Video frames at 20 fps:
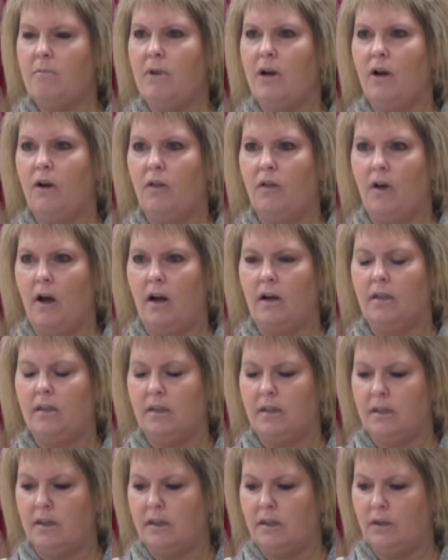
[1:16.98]
Marathon, it's
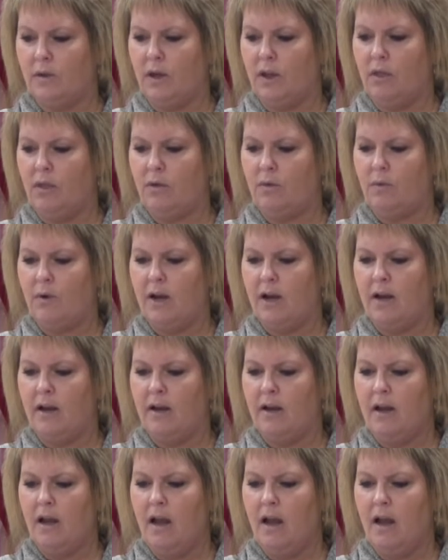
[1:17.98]
District 3.